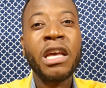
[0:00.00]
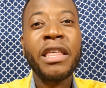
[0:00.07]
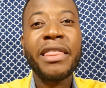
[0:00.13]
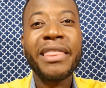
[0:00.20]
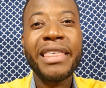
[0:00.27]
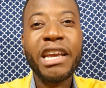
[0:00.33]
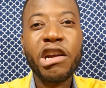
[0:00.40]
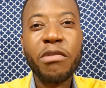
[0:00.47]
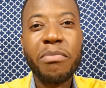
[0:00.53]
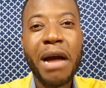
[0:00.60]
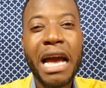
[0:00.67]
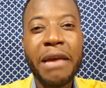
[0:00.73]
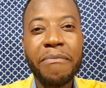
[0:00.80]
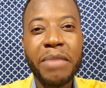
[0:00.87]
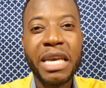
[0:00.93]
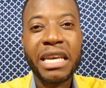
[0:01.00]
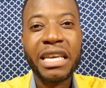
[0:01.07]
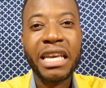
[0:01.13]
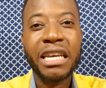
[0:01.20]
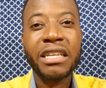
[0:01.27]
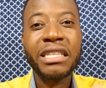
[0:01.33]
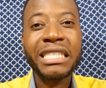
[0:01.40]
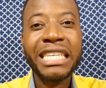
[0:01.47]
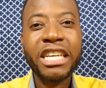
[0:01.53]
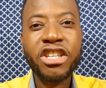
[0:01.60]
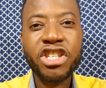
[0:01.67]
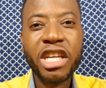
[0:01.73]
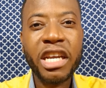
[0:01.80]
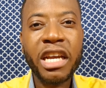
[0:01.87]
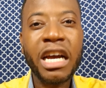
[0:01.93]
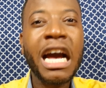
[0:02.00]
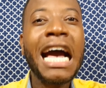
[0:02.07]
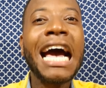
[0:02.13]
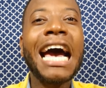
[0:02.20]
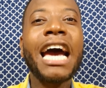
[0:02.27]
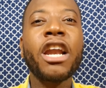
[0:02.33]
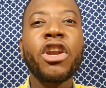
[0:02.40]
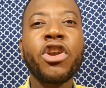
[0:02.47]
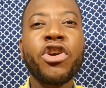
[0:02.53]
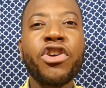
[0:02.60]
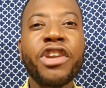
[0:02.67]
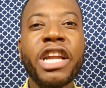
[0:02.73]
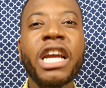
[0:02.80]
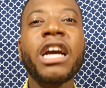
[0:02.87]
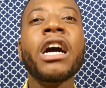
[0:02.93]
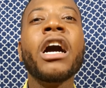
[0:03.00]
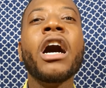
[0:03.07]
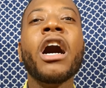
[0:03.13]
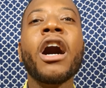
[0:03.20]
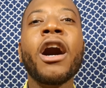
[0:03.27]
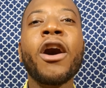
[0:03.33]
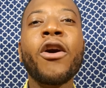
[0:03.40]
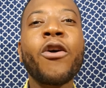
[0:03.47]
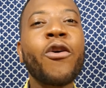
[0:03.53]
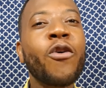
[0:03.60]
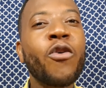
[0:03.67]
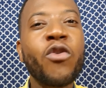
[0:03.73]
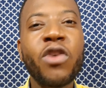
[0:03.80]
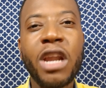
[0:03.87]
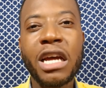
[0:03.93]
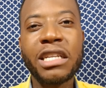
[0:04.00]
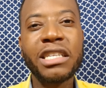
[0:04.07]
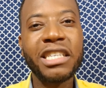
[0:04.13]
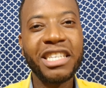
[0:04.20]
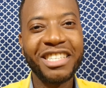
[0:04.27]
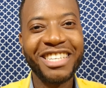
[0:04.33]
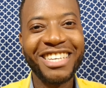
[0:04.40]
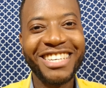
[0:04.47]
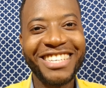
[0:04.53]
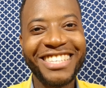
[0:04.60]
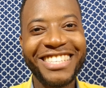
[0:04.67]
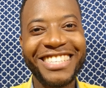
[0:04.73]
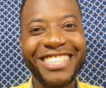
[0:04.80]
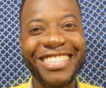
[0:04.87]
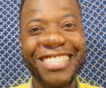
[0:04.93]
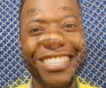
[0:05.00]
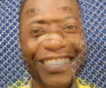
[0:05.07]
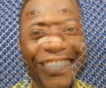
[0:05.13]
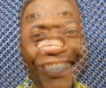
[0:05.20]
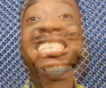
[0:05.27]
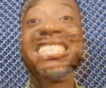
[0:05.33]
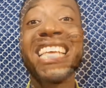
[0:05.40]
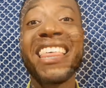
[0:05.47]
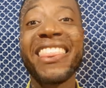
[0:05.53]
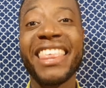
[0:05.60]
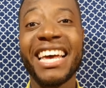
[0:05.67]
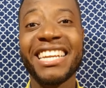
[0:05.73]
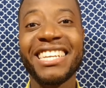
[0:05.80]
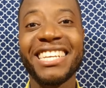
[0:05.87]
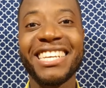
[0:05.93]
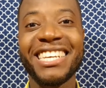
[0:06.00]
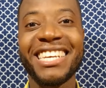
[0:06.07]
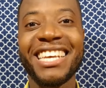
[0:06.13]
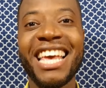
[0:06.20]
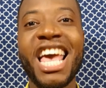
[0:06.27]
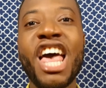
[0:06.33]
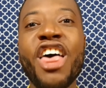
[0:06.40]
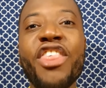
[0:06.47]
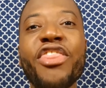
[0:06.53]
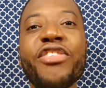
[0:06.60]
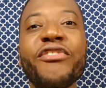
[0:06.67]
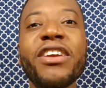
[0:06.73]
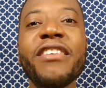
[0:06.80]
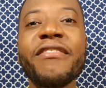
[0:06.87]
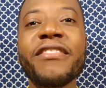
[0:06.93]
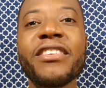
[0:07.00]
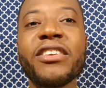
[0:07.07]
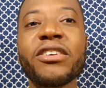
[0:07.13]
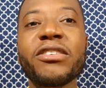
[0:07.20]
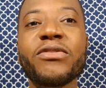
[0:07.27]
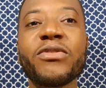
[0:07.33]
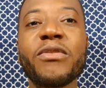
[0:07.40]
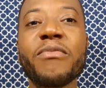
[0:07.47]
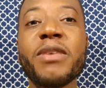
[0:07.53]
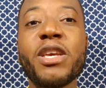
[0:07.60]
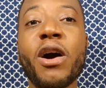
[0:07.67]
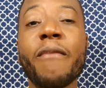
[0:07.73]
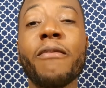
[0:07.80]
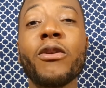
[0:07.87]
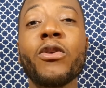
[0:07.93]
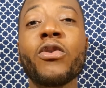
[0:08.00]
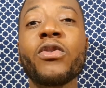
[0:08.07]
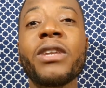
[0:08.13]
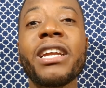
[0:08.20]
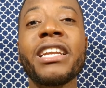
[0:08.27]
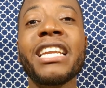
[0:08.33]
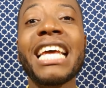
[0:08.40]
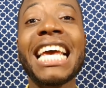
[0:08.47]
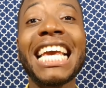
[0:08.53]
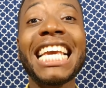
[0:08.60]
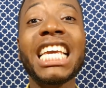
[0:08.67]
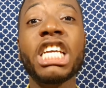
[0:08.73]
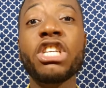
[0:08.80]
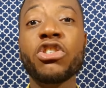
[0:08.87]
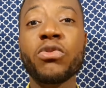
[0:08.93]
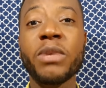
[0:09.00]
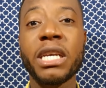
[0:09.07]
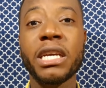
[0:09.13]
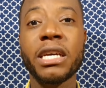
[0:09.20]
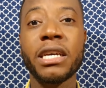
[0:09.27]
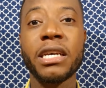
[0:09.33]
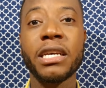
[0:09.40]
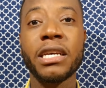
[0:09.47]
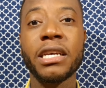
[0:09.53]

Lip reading: thereby making teaching and learning a whole lot easier. Having said that, 3 videos will be uploaded each week.